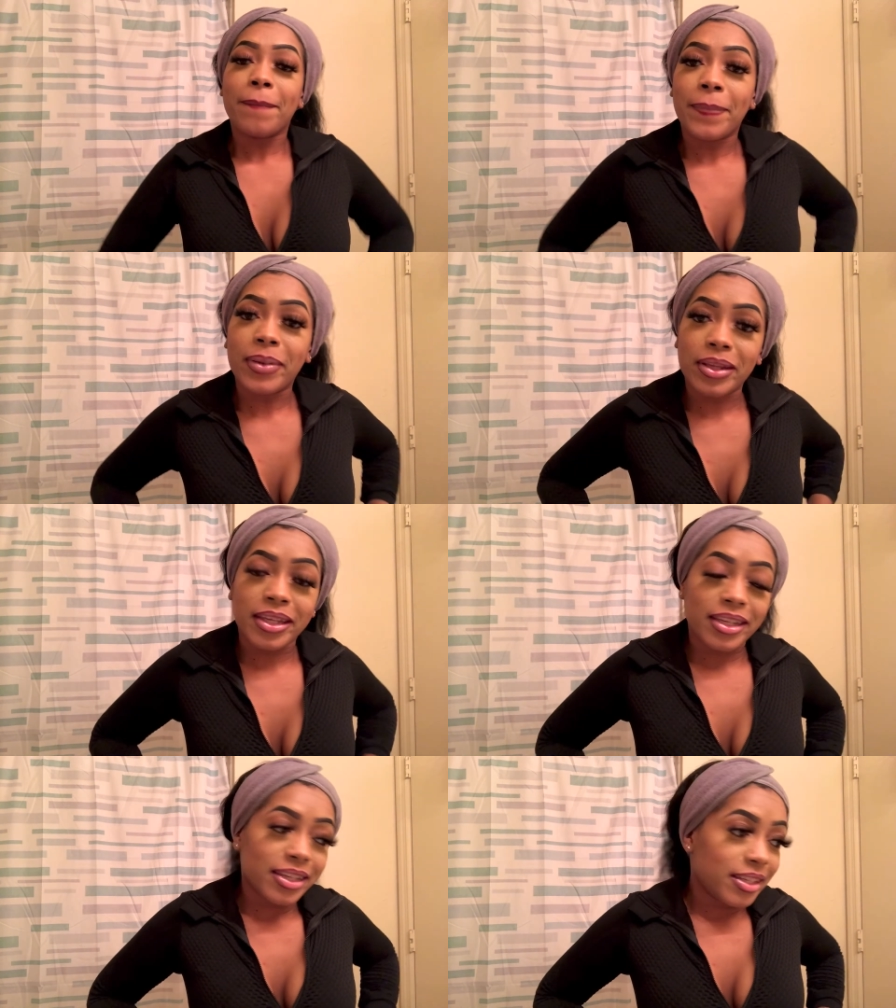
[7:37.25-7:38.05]
But
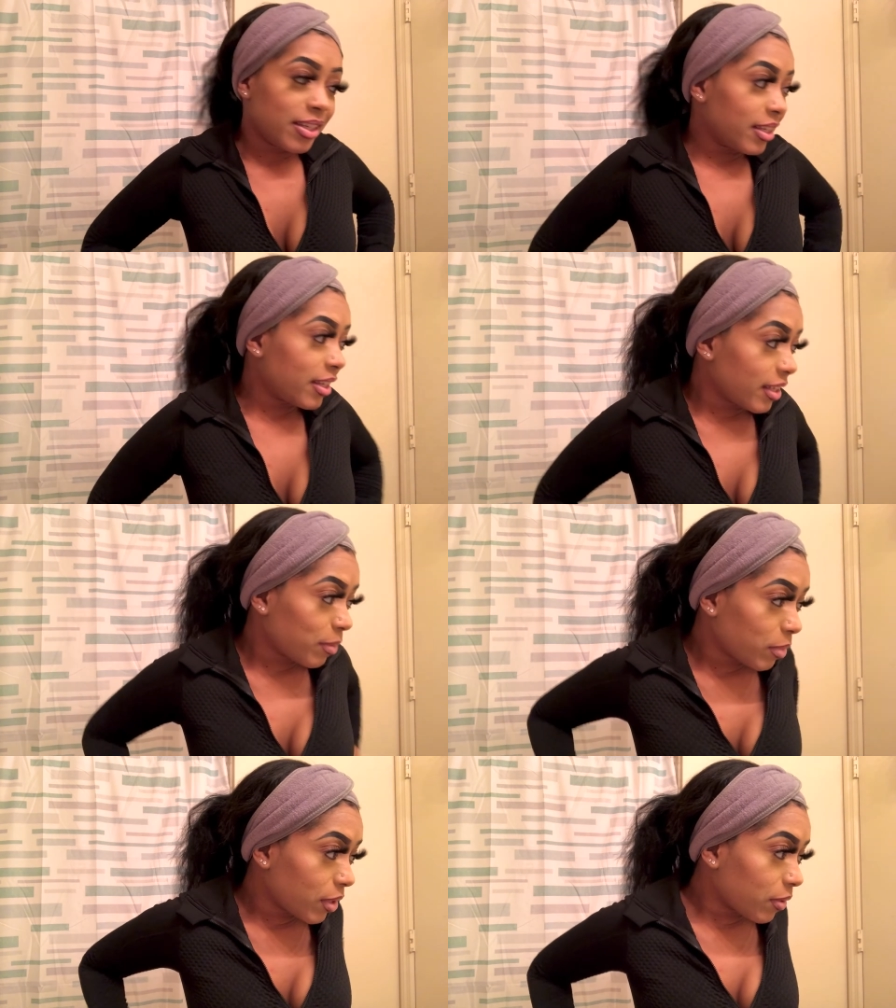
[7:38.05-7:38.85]
yeah,
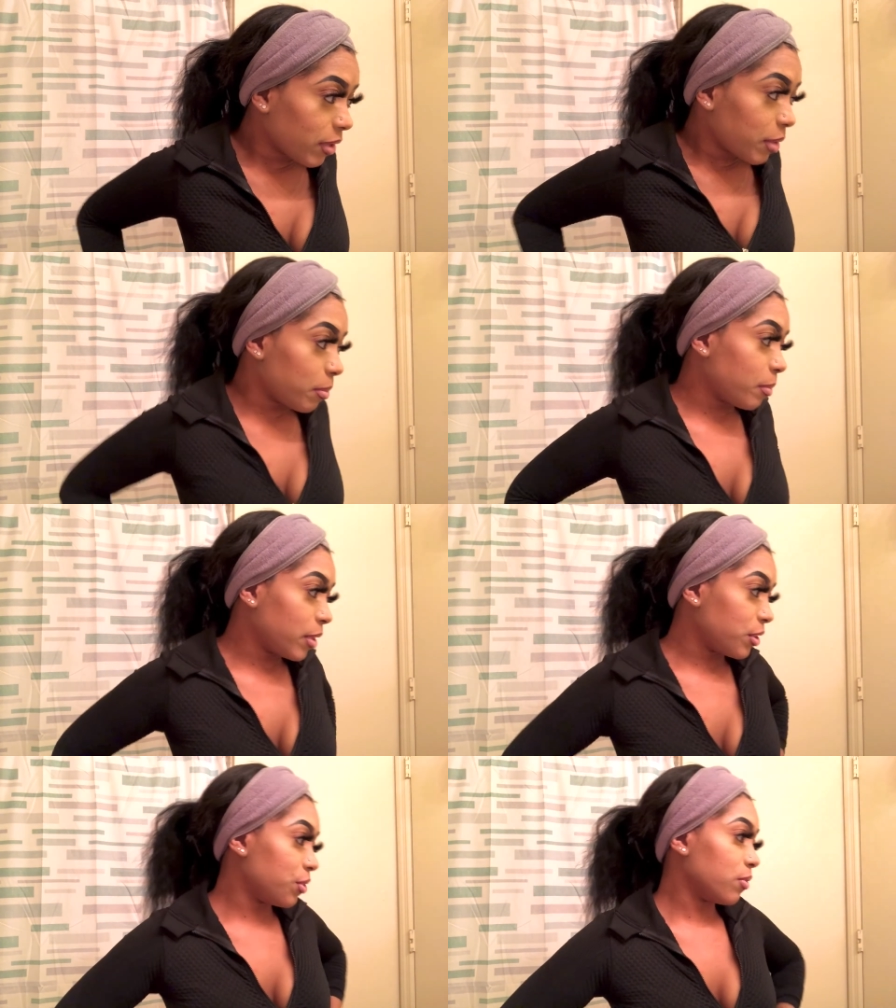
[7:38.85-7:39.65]
let me go ahead and put my
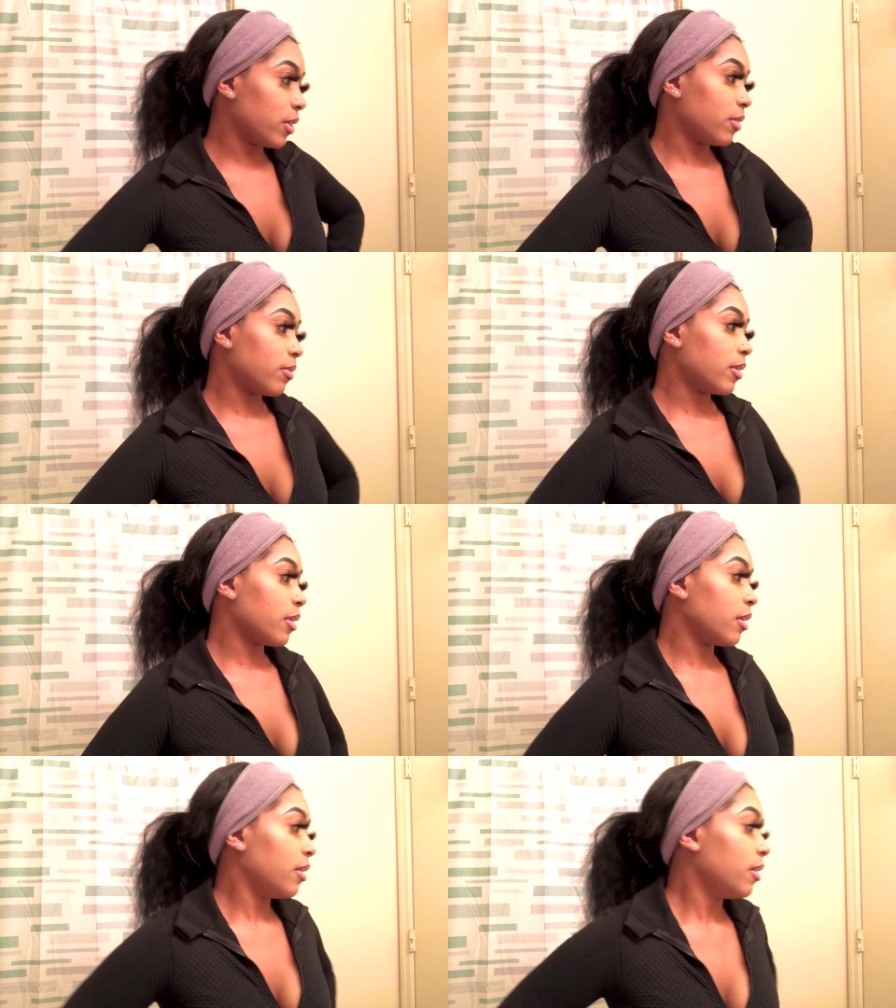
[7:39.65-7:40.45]
jewelry on.